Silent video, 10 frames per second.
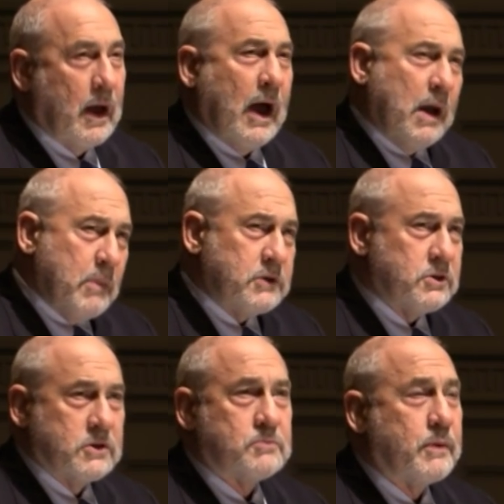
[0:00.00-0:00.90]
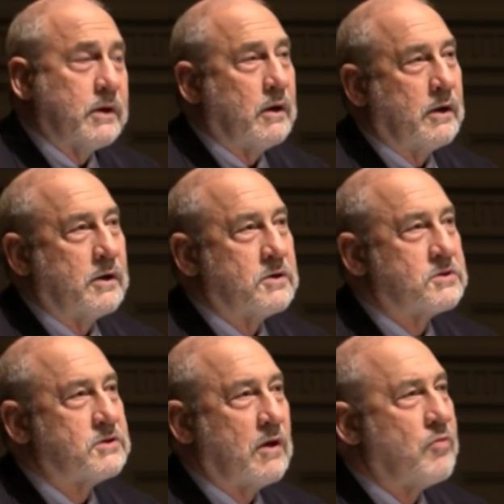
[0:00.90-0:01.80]
I mention this
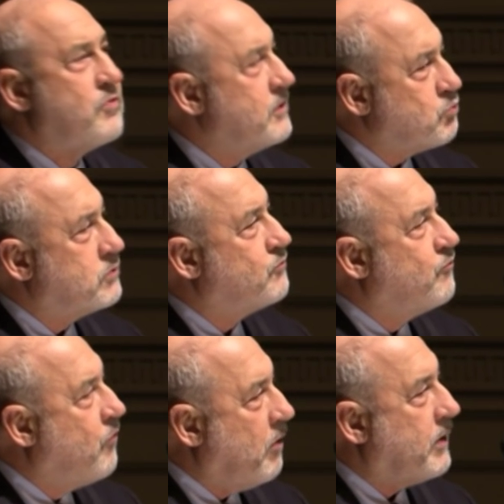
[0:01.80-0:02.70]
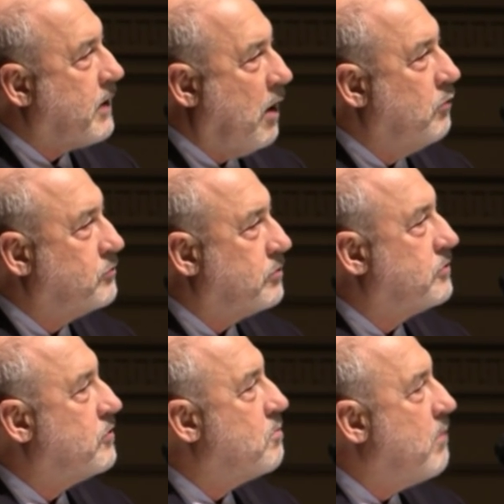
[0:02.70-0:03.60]
because this was very counter
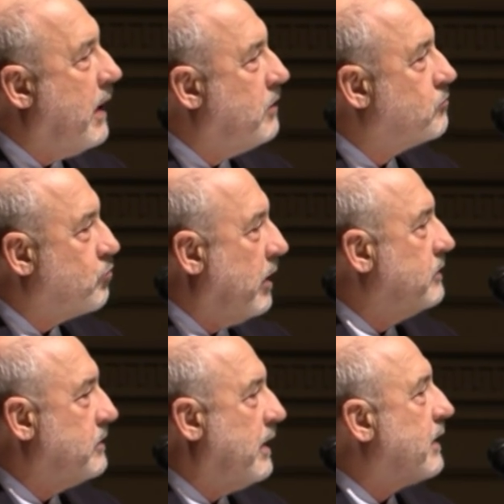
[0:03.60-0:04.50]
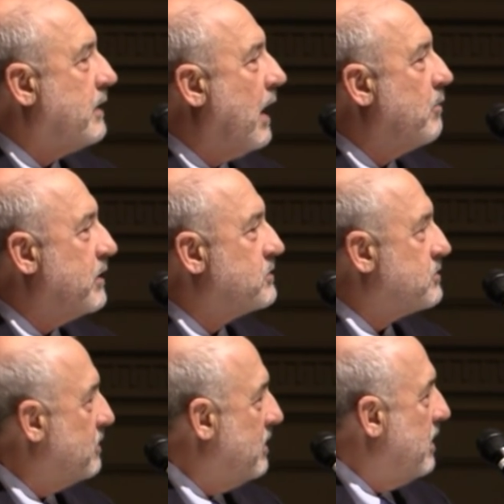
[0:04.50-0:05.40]
to the main trend in
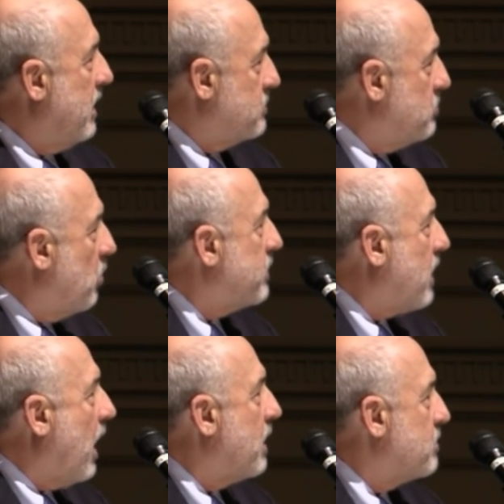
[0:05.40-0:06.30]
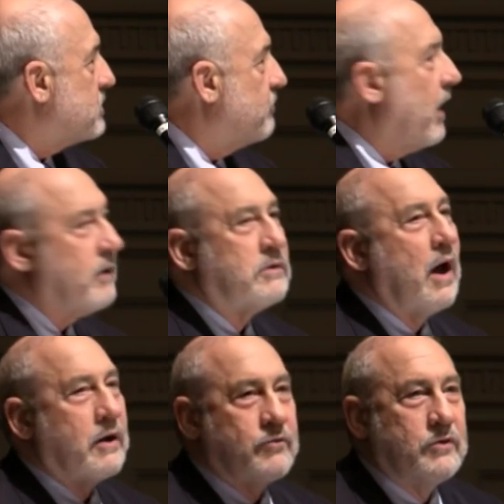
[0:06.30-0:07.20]
economics. As you know, economists have had a
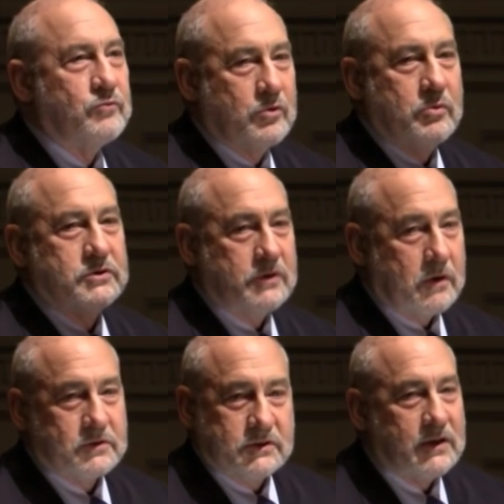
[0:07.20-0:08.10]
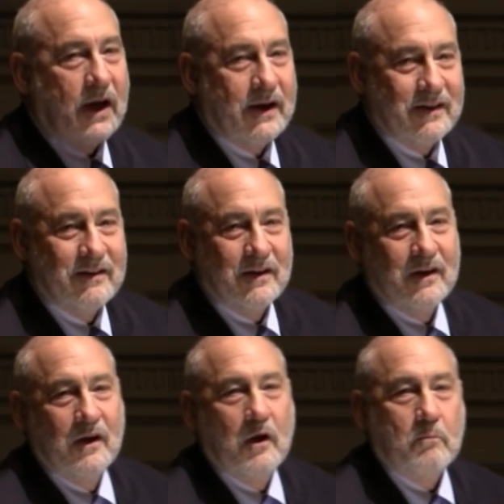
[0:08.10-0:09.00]
lot of influence in our society.
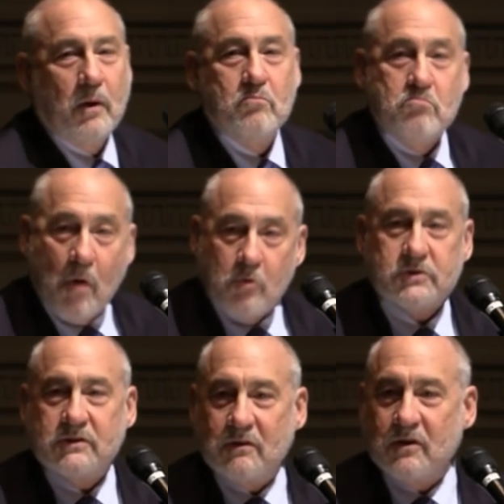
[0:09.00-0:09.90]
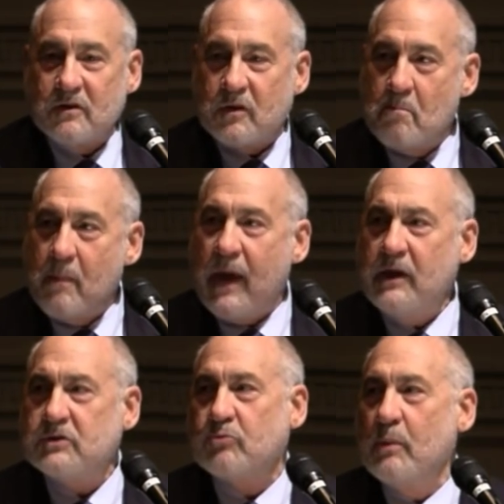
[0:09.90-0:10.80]
But most, the, the
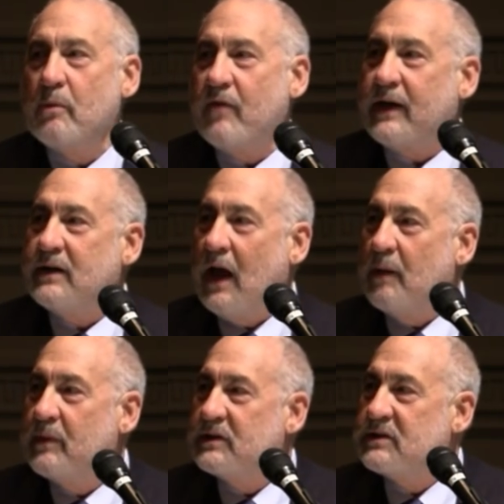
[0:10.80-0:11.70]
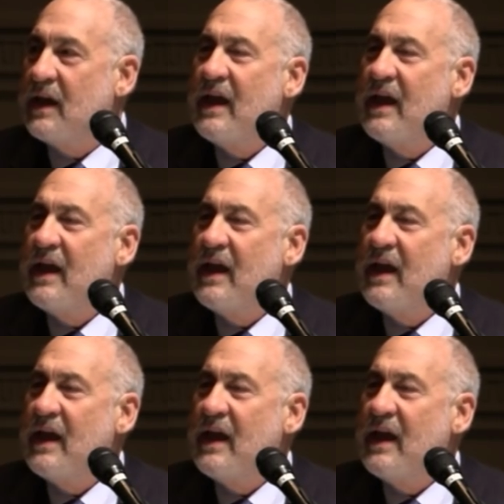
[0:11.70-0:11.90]
mainstream of economics